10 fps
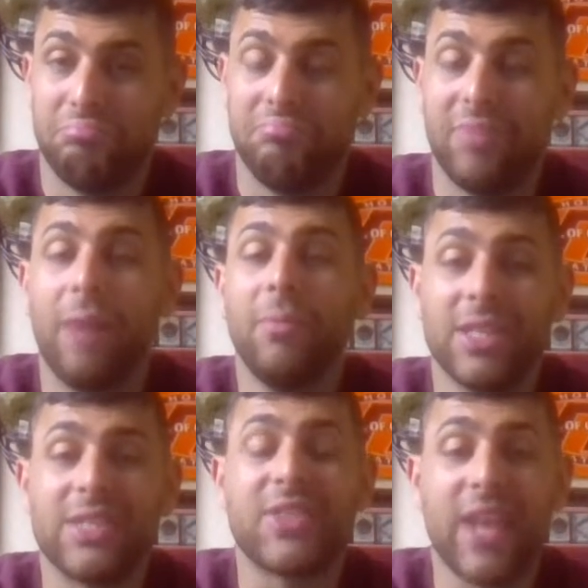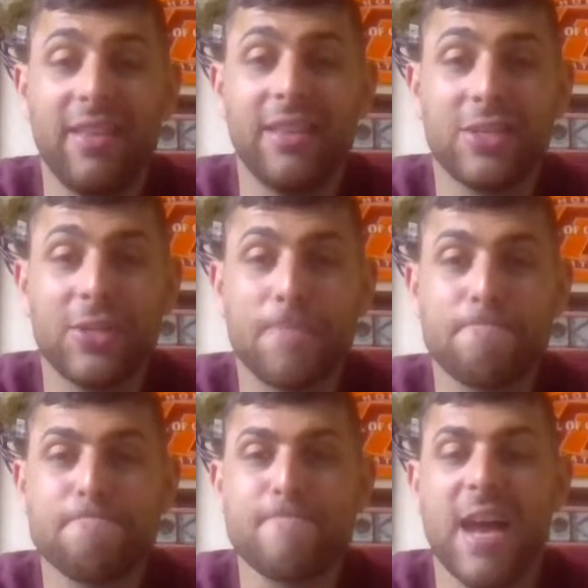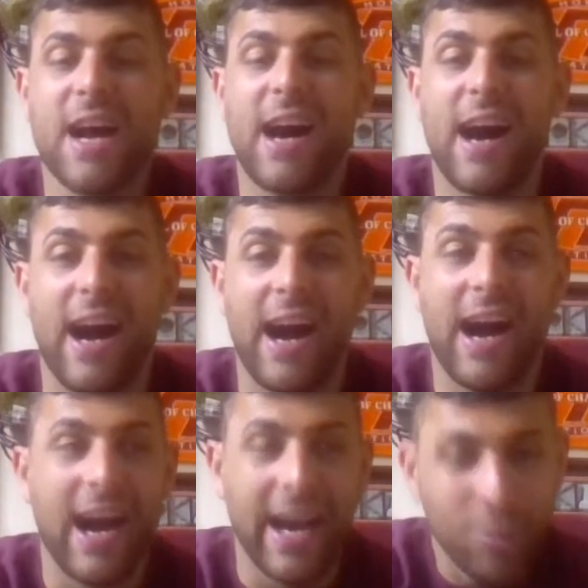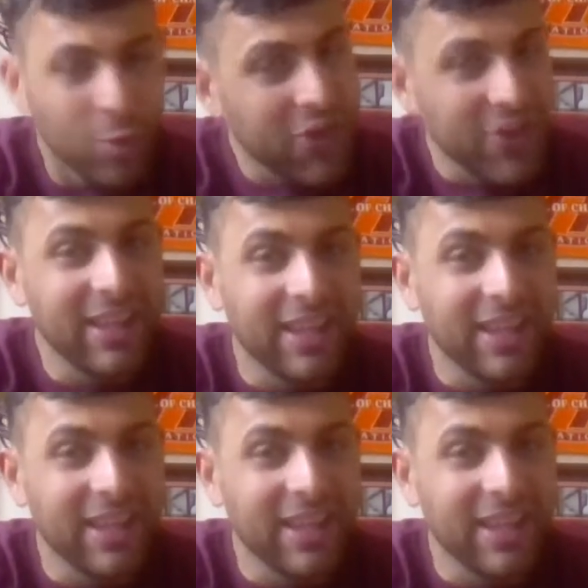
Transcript: I'm going to say this. I don't think that